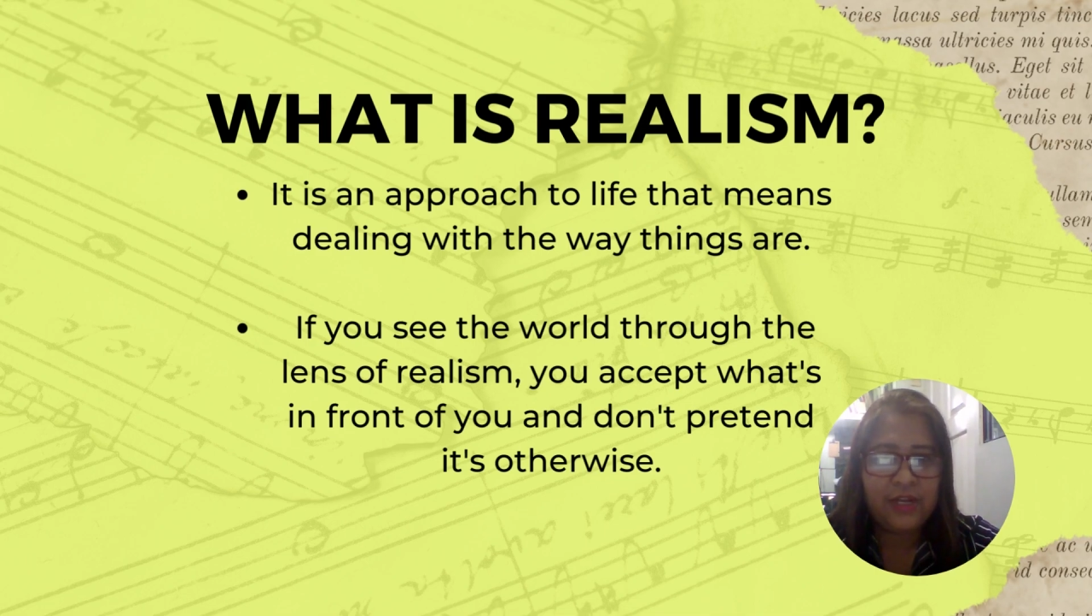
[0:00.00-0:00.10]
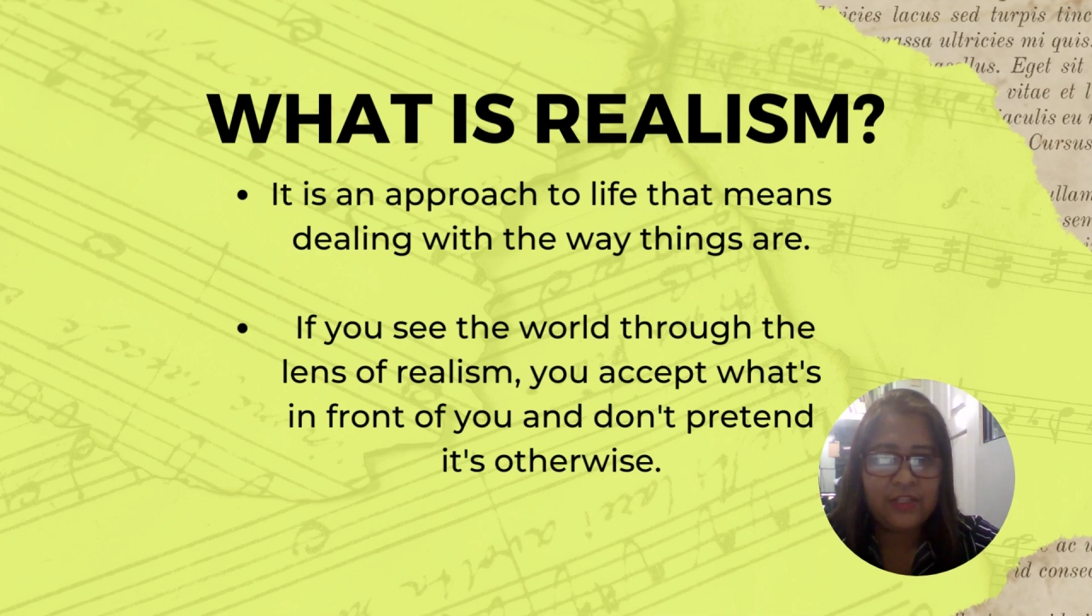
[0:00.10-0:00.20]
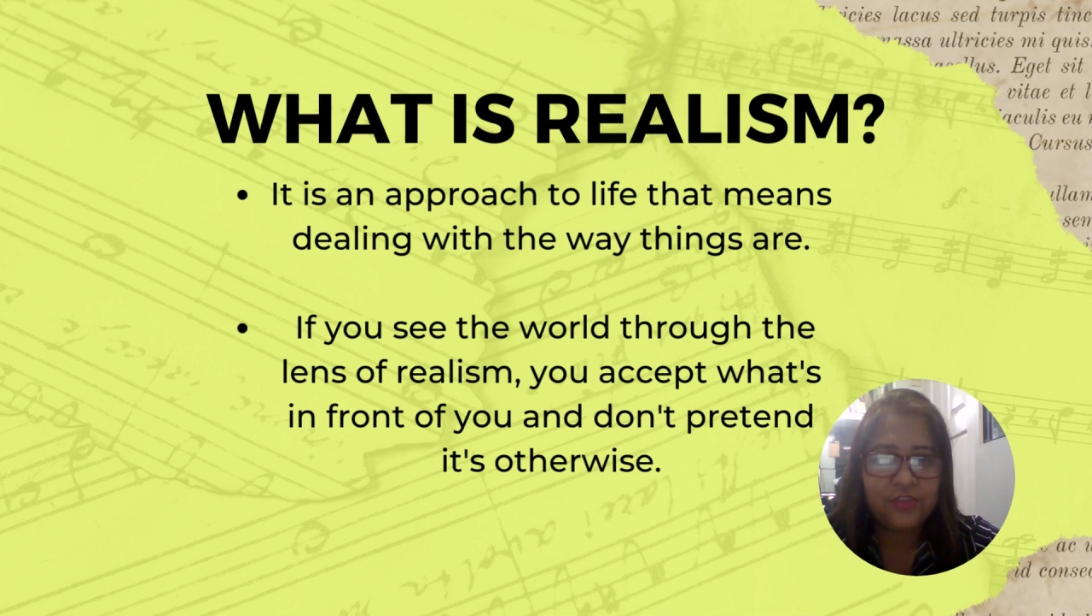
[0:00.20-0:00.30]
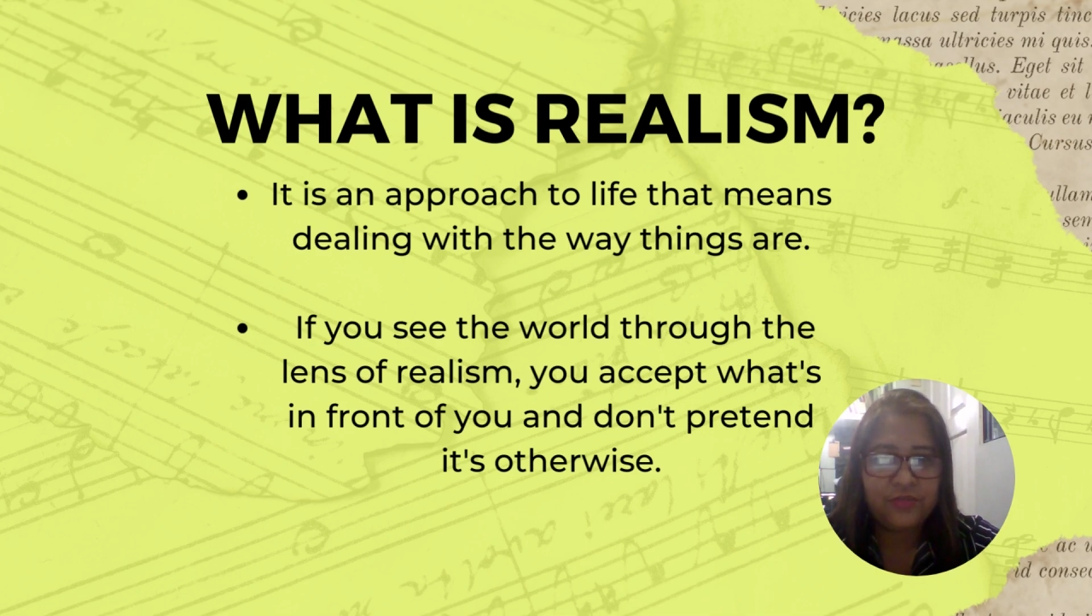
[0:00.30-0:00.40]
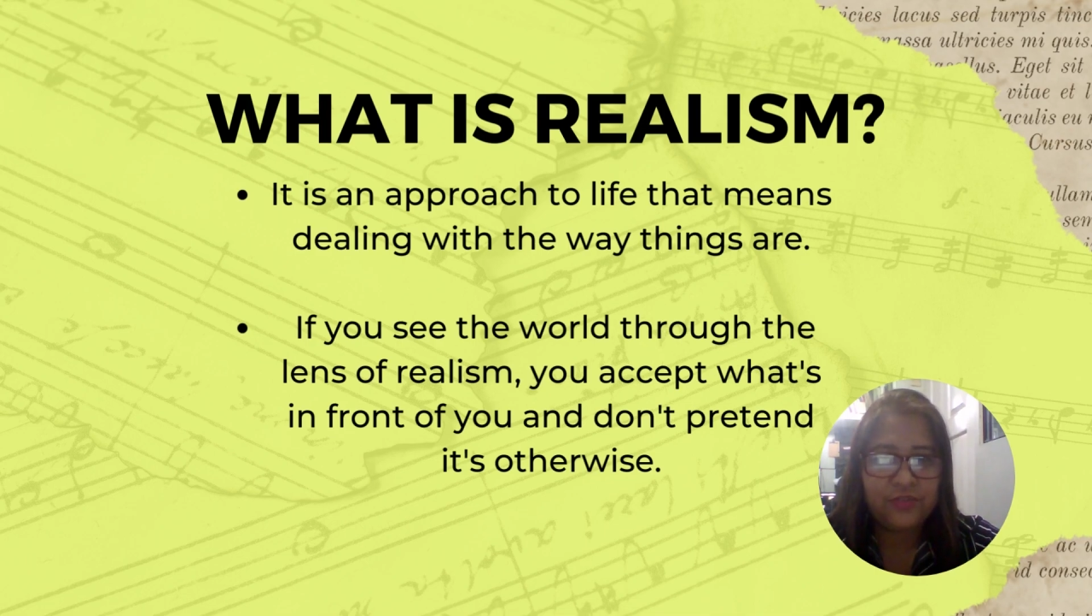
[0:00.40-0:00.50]

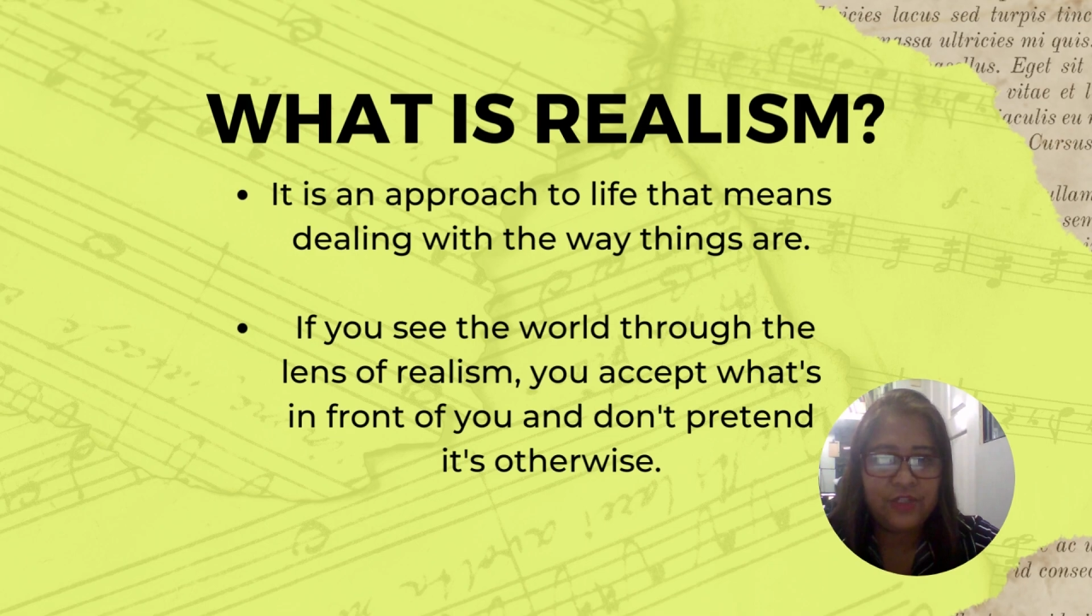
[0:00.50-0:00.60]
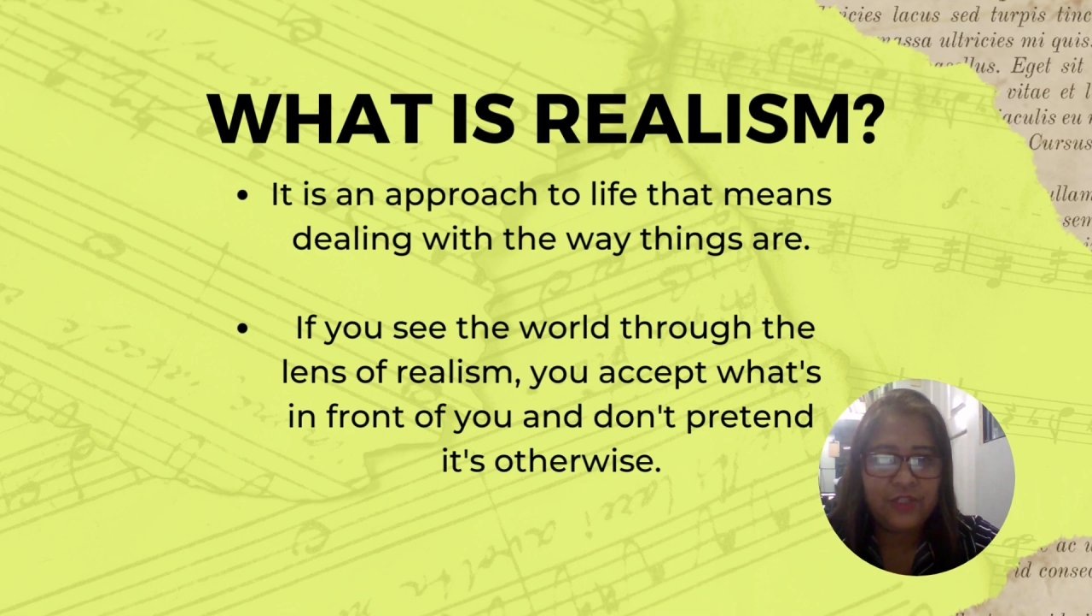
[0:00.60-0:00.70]
lens of